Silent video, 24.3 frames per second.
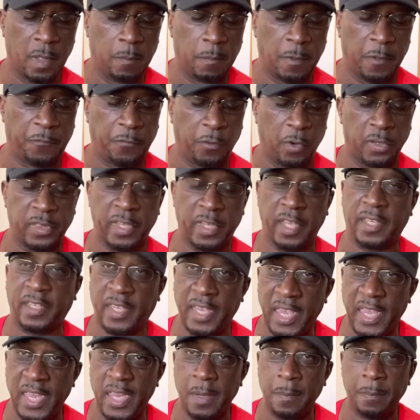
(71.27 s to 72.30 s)
before they
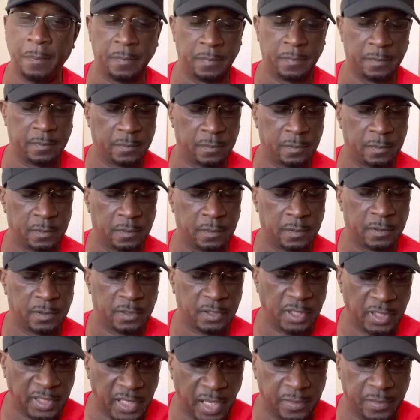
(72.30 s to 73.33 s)
came
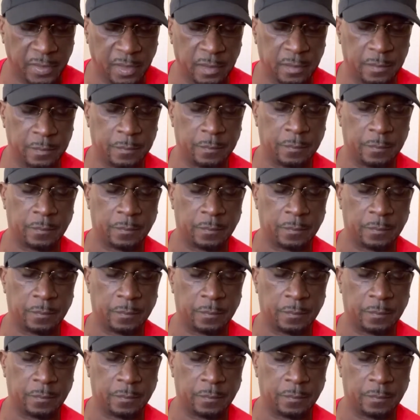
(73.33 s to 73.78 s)
together,